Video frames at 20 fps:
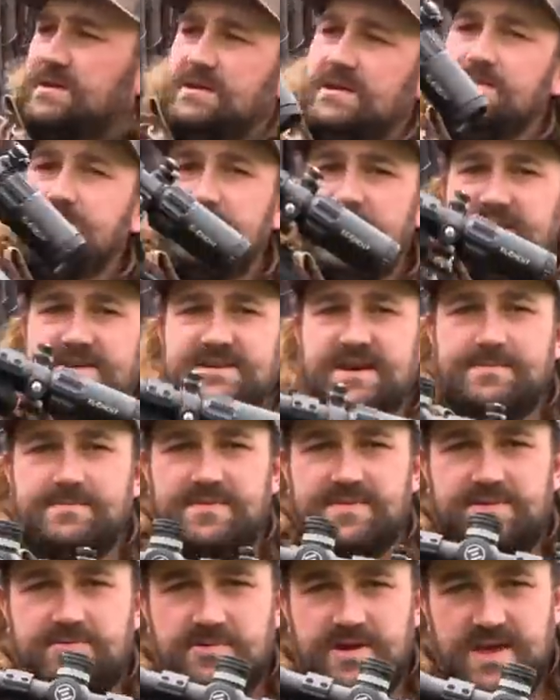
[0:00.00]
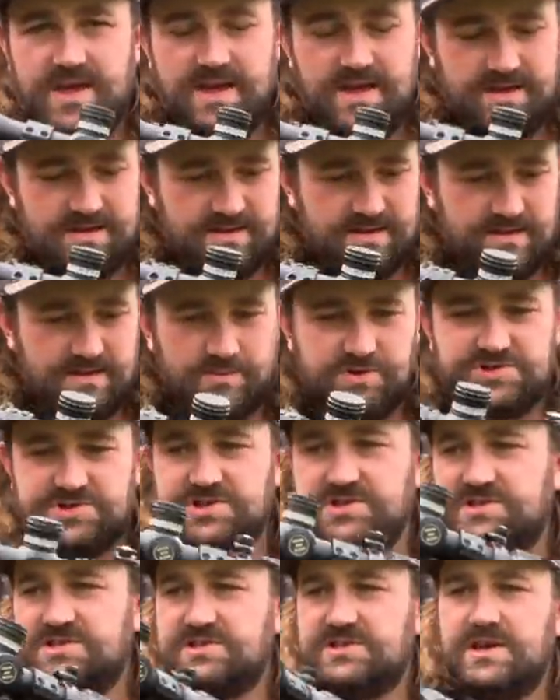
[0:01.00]
Impact M3,
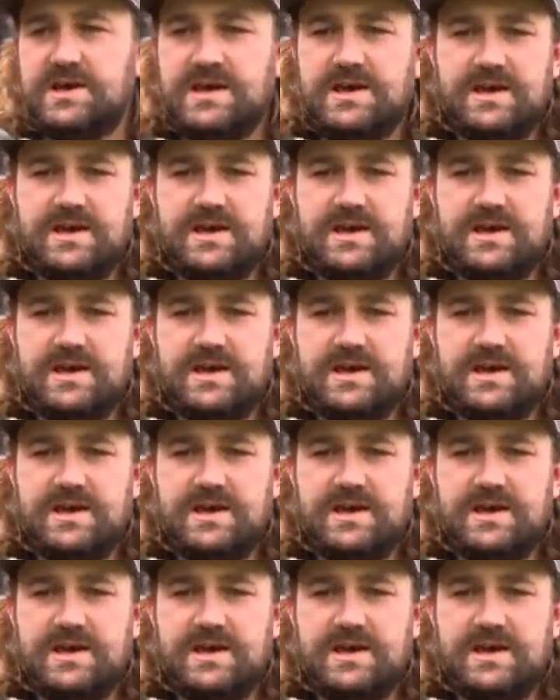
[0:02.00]
which is